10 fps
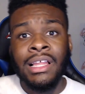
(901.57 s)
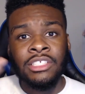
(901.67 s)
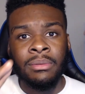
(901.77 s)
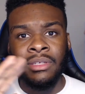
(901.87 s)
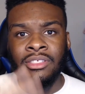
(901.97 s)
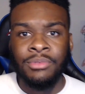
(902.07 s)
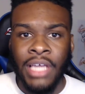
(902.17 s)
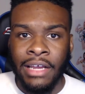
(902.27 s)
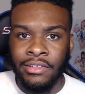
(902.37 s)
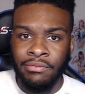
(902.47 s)
Let's start with the
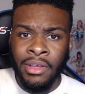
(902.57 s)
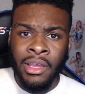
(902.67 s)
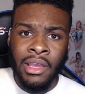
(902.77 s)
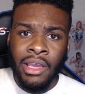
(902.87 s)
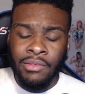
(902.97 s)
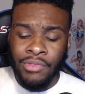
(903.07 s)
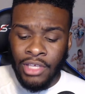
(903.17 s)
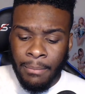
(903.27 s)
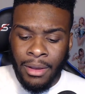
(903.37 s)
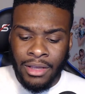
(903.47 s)
subjective. The
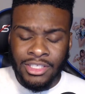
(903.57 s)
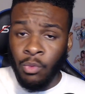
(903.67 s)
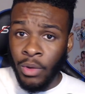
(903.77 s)
Young Bucks,